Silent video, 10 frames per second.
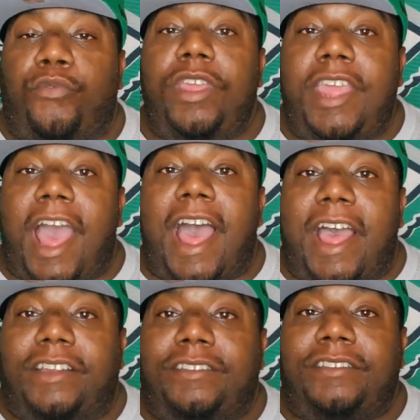Three
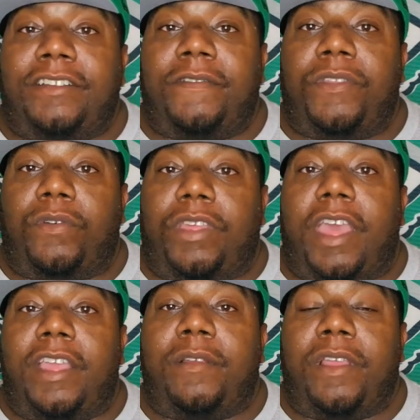guys,
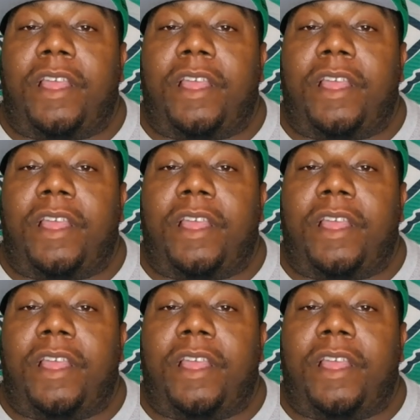okay,